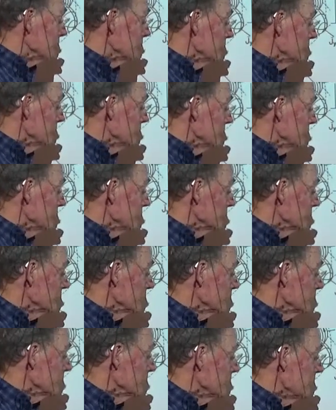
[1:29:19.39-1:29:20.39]
one because it
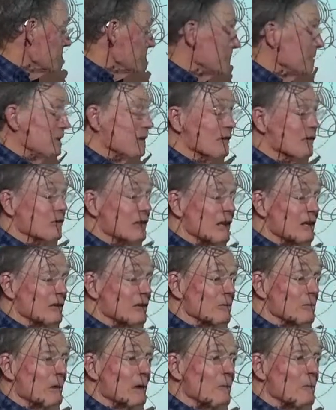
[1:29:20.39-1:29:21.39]
would not be
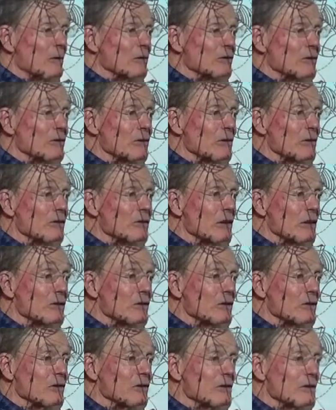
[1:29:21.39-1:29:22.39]
detected by most of the
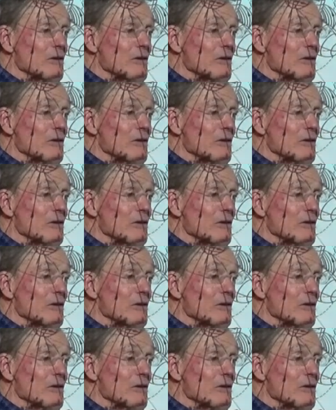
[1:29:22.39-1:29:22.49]
detectors.